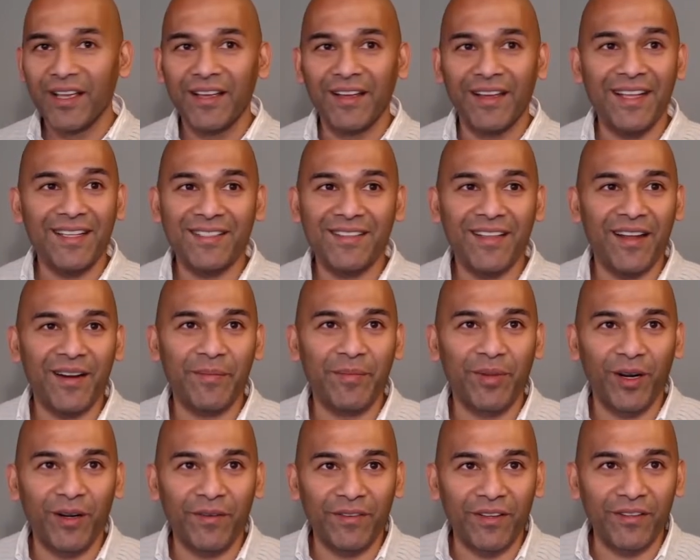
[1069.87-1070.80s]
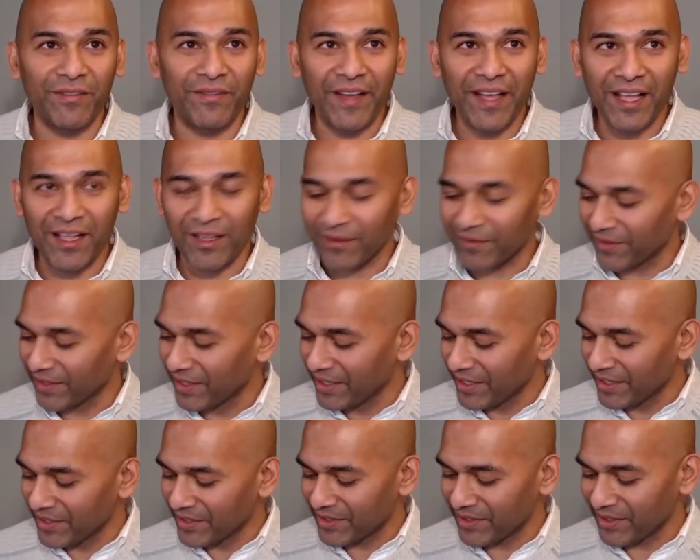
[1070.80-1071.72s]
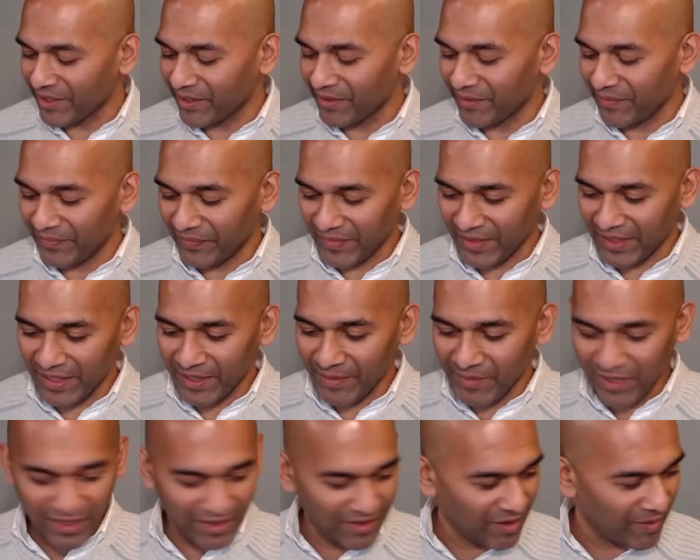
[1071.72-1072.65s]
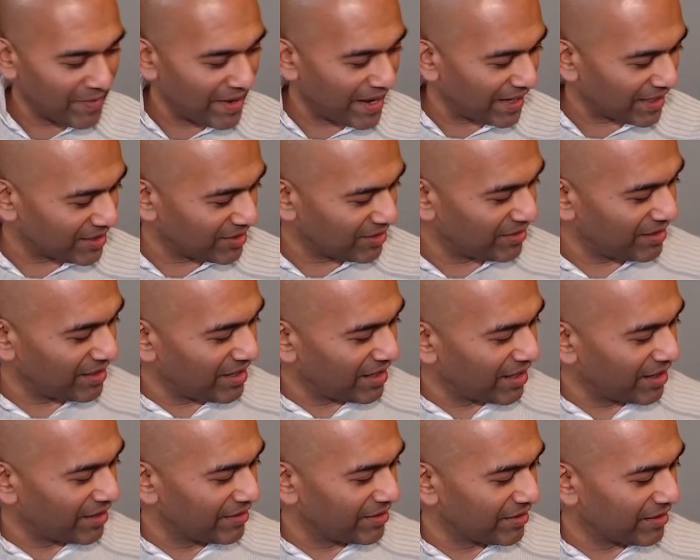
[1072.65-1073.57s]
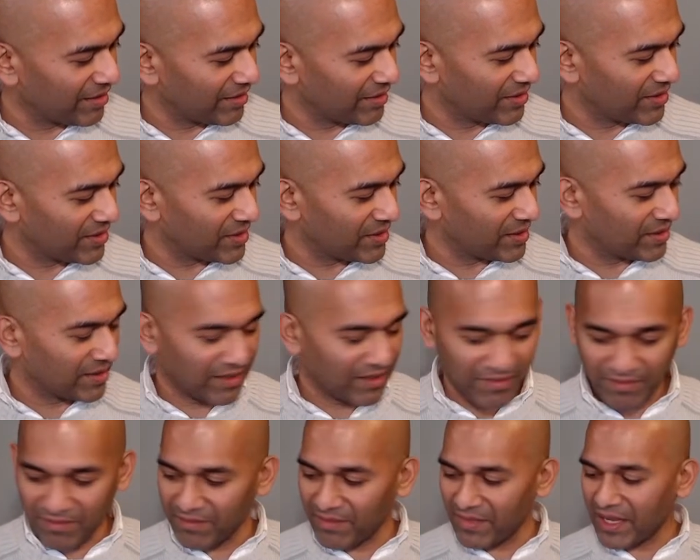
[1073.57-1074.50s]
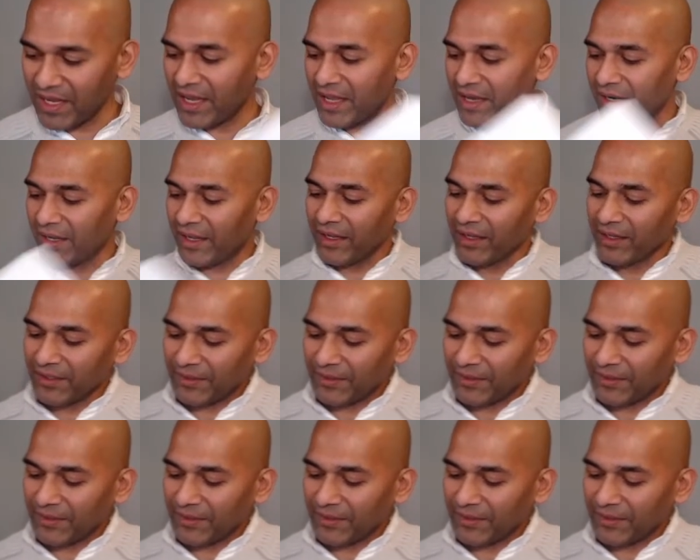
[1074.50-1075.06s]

It's not a perfect valve. So let me go back to the other schematic